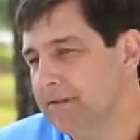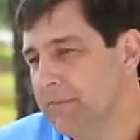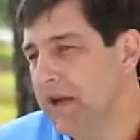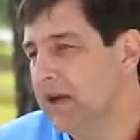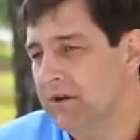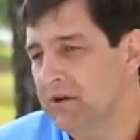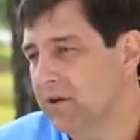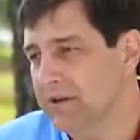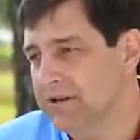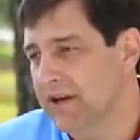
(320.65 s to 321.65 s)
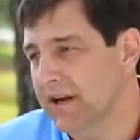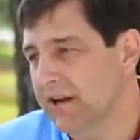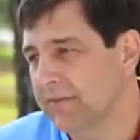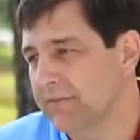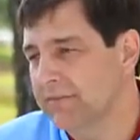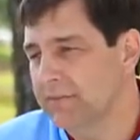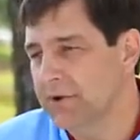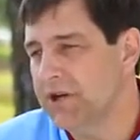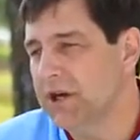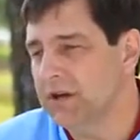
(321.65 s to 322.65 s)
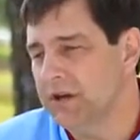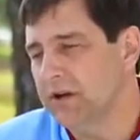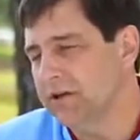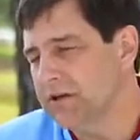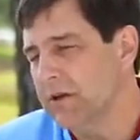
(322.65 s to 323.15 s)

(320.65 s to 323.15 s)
spaying and neuter does not help. Particularly,